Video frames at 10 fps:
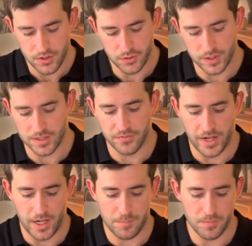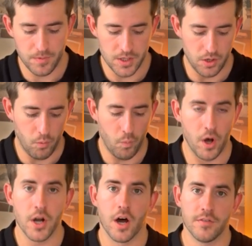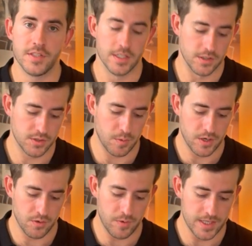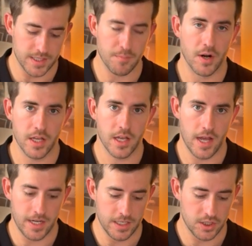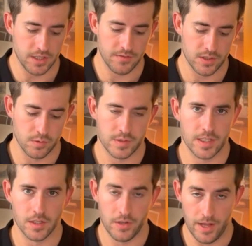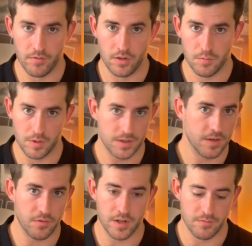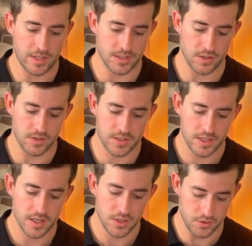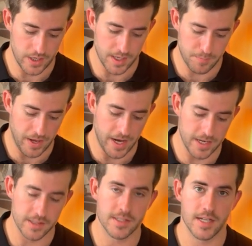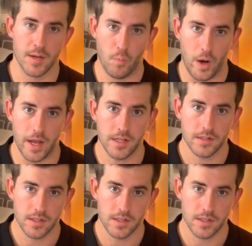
You can develop one-off deals where you're raising money at each individual deal level with different investors. You're getting paid in the same way.